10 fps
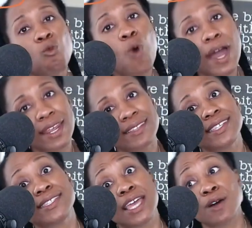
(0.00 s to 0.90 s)
wanting
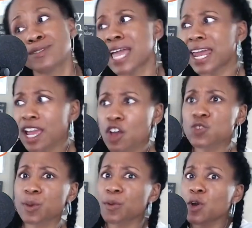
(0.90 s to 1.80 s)
the sales, and I
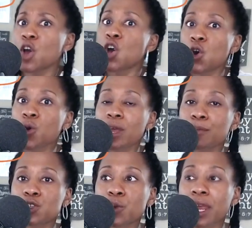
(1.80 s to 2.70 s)
coach people who are
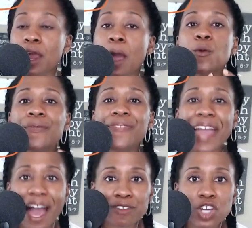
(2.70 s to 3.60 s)
in between. But what
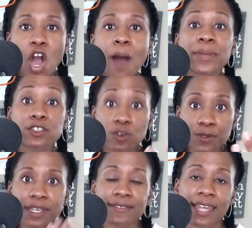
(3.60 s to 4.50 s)
they have in common is
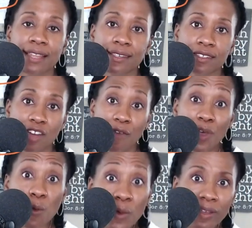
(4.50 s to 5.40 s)
those things that I listed off
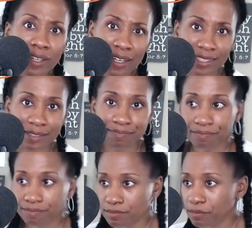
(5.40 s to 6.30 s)
that willingness,
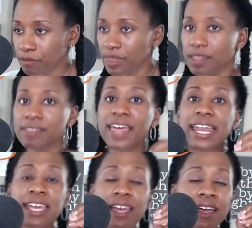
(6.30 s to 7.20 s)

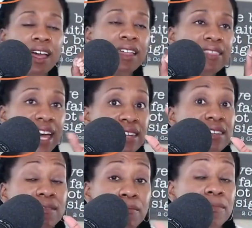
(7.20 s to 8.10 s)
that that
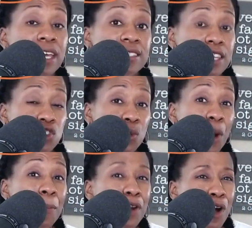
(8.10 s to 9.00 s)
that sets you
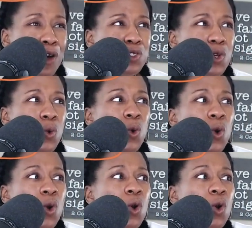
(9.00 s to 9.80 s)
apart, but also